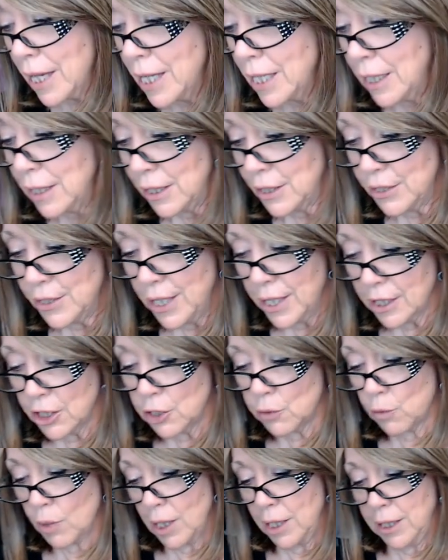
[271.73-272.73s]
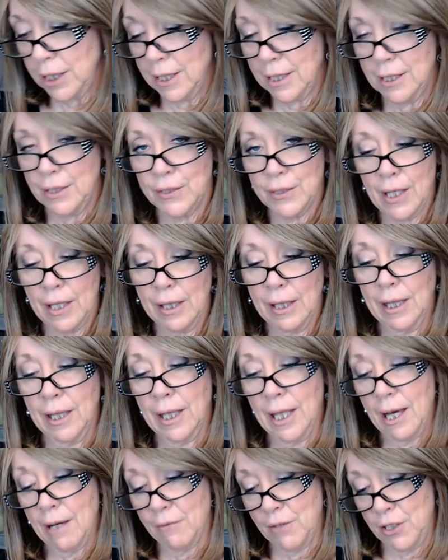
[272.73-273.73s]
This next one is
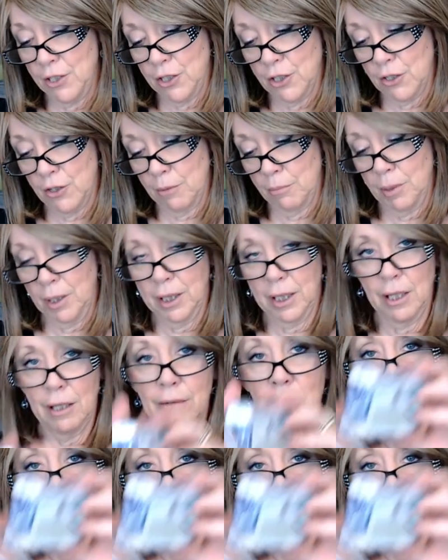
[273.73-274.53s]
lavender, I believe.